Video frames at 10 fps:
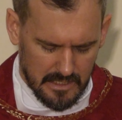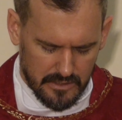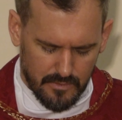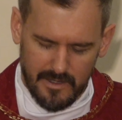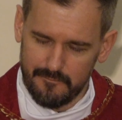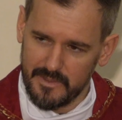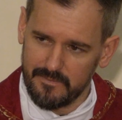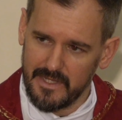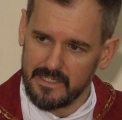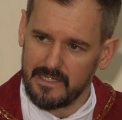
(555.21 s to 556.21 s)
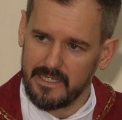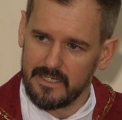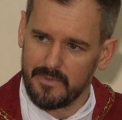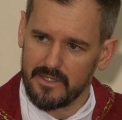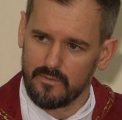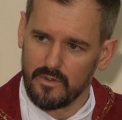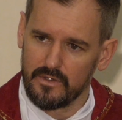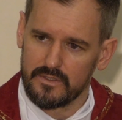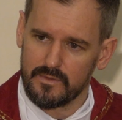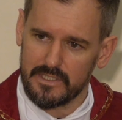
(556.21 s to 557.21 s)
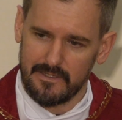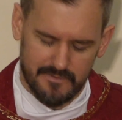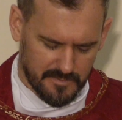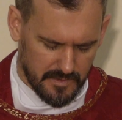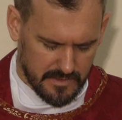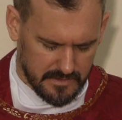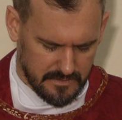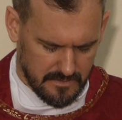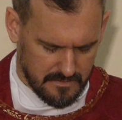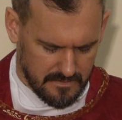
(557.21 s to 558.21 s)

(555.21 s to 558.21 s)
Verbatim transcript: You have been made clean by the words which I have spoken to you.